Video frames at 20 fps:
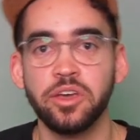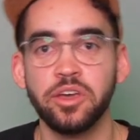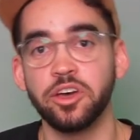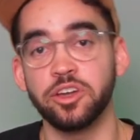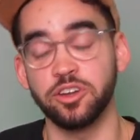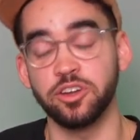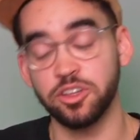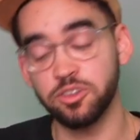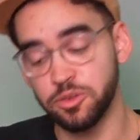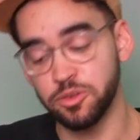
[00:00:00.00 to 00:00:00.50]

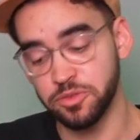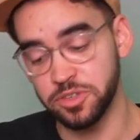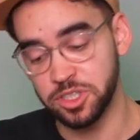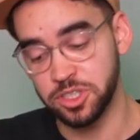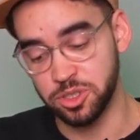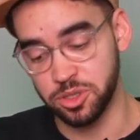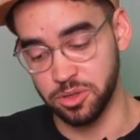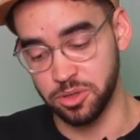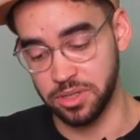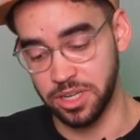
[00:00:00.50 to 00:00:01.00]
Another
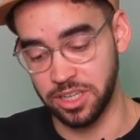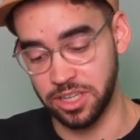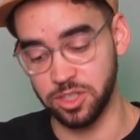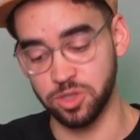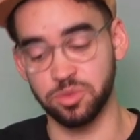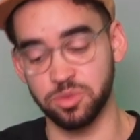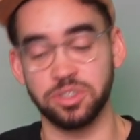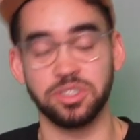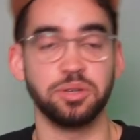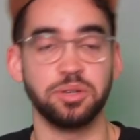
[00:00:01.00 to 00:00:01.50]
feature that is
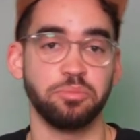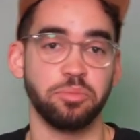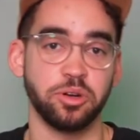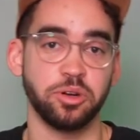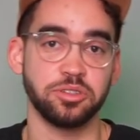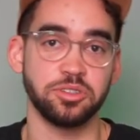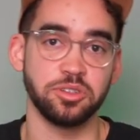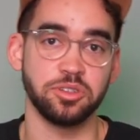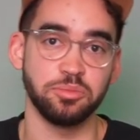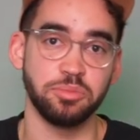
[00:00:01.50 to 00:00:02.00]
really
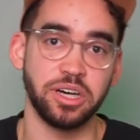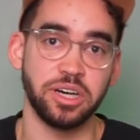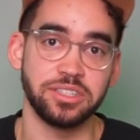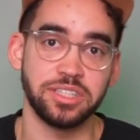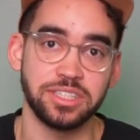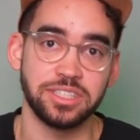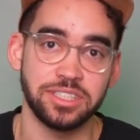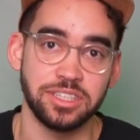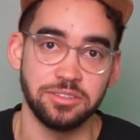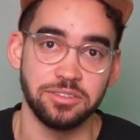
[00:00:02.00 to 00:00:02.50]
important about
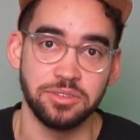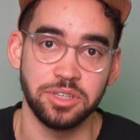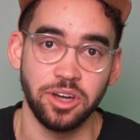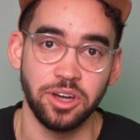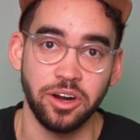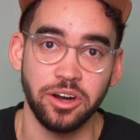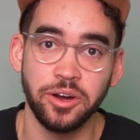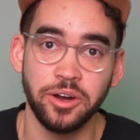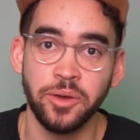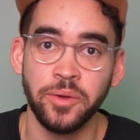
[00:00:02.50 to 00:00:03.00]
this
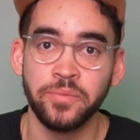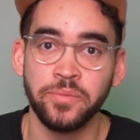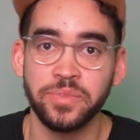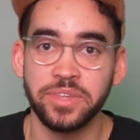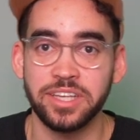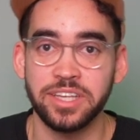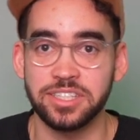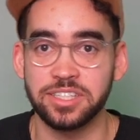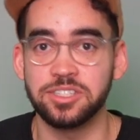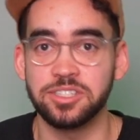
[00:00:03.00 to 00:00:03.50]
NVR
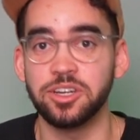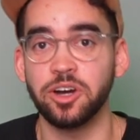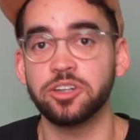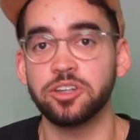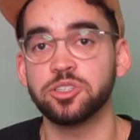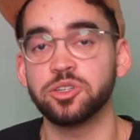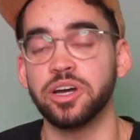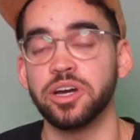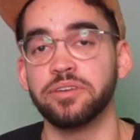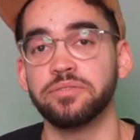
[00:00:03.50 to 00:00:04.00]
is the hard
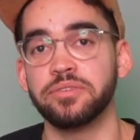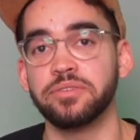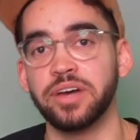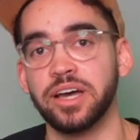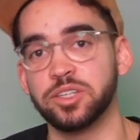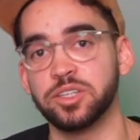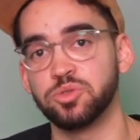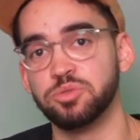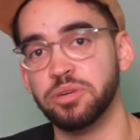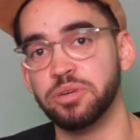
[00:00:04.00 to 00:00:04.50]
drive.
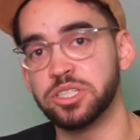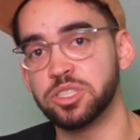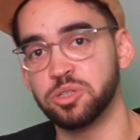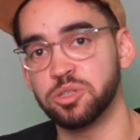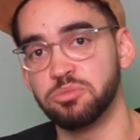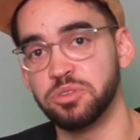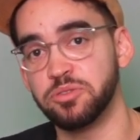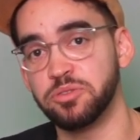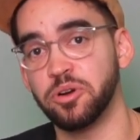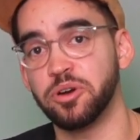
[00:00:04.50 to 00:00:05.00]
As we
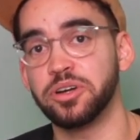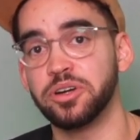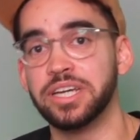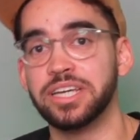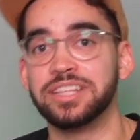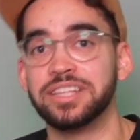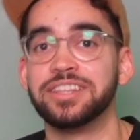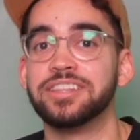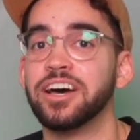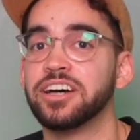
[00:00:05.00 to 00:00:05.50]
mentioned before,
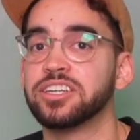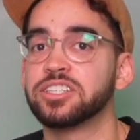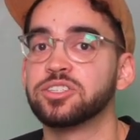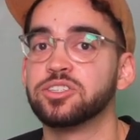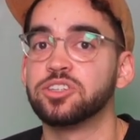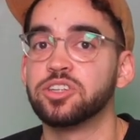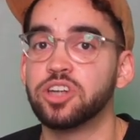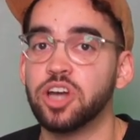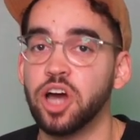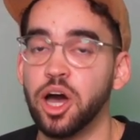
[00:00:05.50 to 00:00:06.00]
it
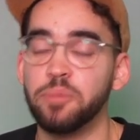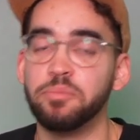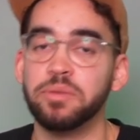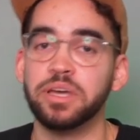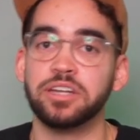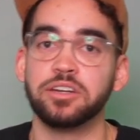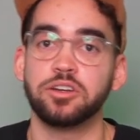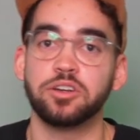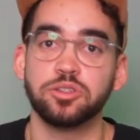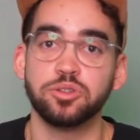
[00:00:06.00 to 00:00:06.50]
doesn't come
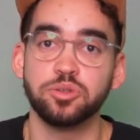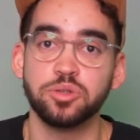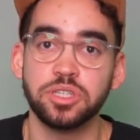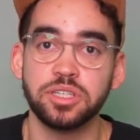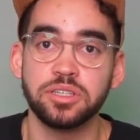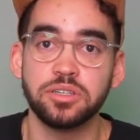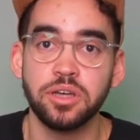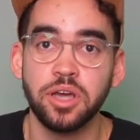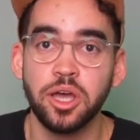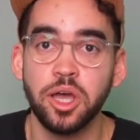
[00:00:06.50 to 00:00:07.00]

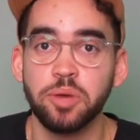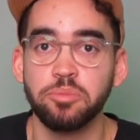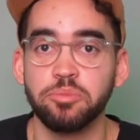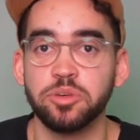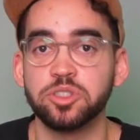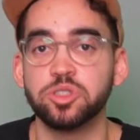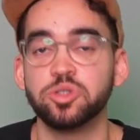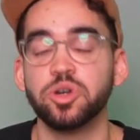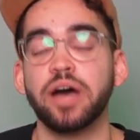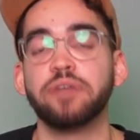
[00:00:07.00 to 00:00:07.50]
included,
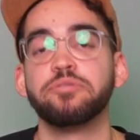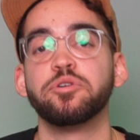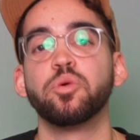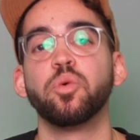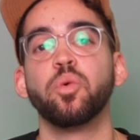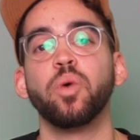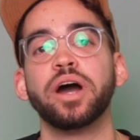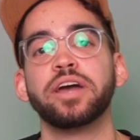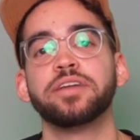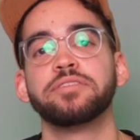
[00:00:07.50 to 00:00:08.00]
but you have a
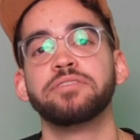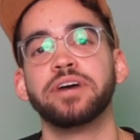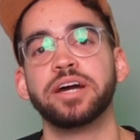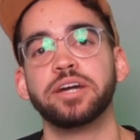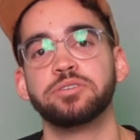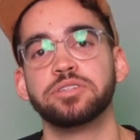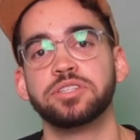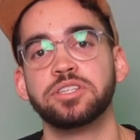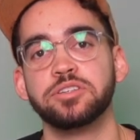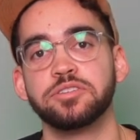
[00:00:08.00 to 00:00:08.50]
wide
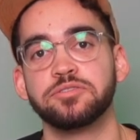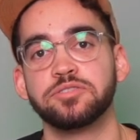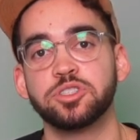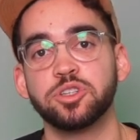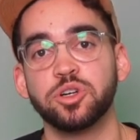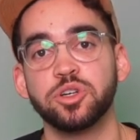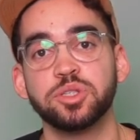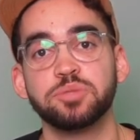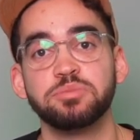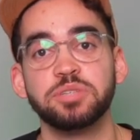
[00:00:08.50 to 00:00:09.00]
variety of
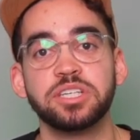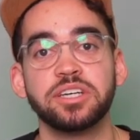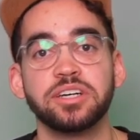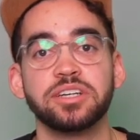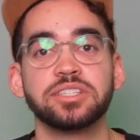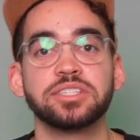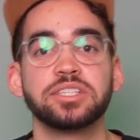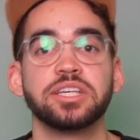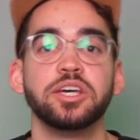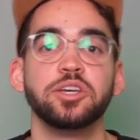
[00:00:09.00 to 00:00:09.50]
choice
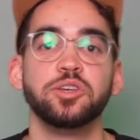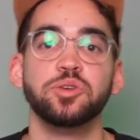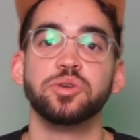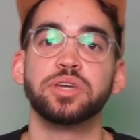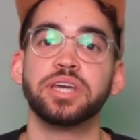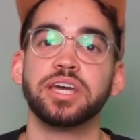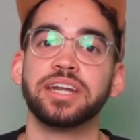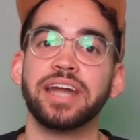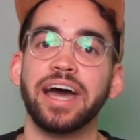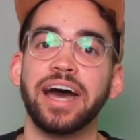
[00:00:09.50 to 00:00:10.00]
because you
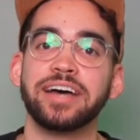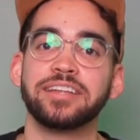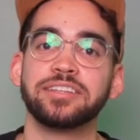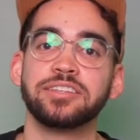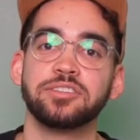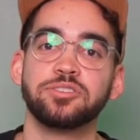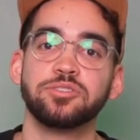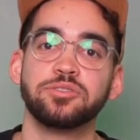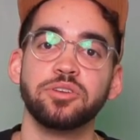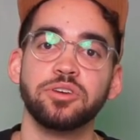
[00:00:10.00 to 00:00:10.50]
can add
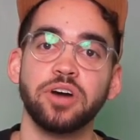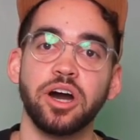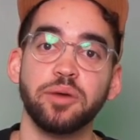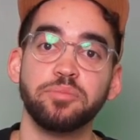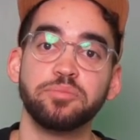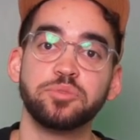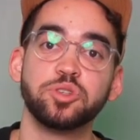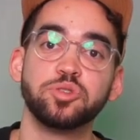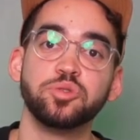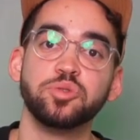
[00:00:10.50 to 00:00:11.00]

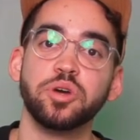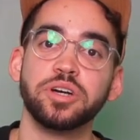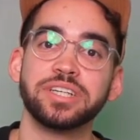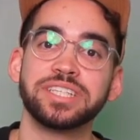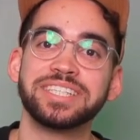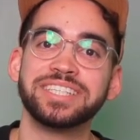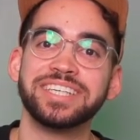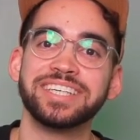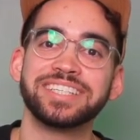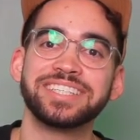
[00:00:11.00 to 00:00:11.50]
up to a
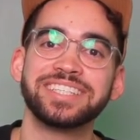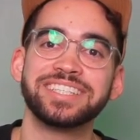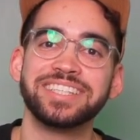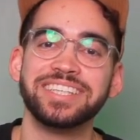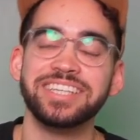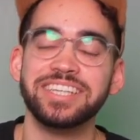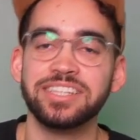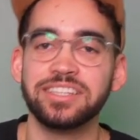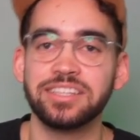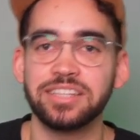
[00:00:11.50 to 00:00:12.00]

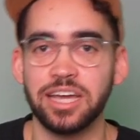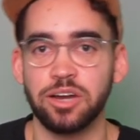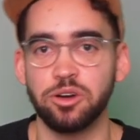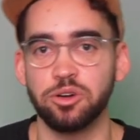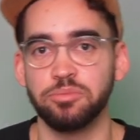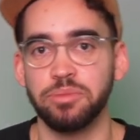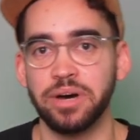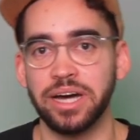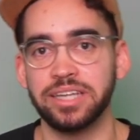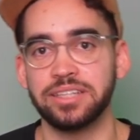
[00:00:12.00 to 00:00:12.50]
16
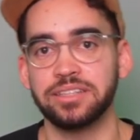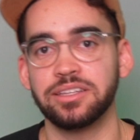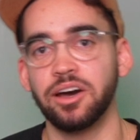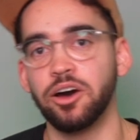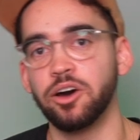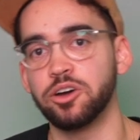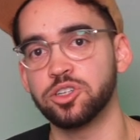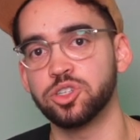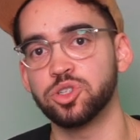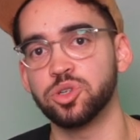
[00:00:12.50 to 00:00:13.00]
terabyte
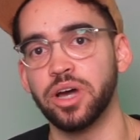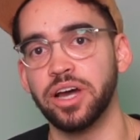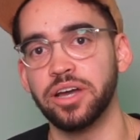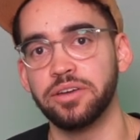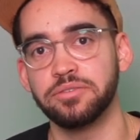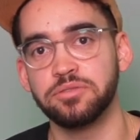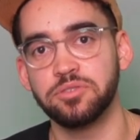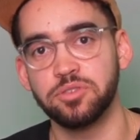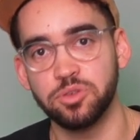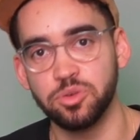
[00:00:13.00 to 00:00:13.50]
hard
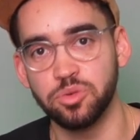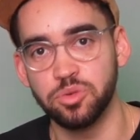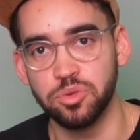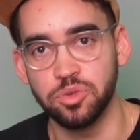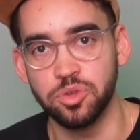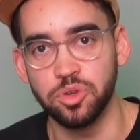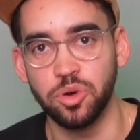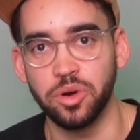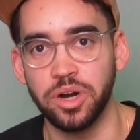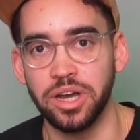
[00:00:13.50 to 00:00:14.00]
drive to
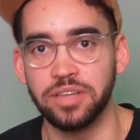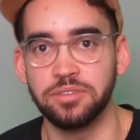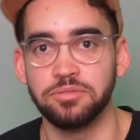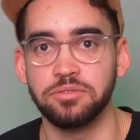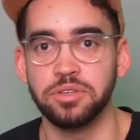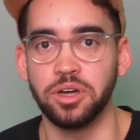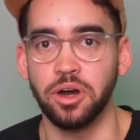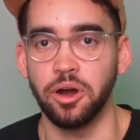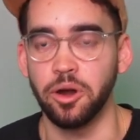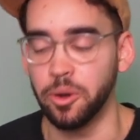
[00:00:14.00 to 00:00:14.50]
your
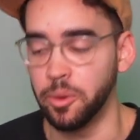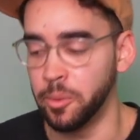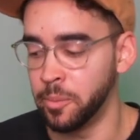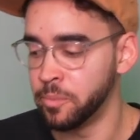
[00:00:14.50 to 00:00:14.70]
NVR.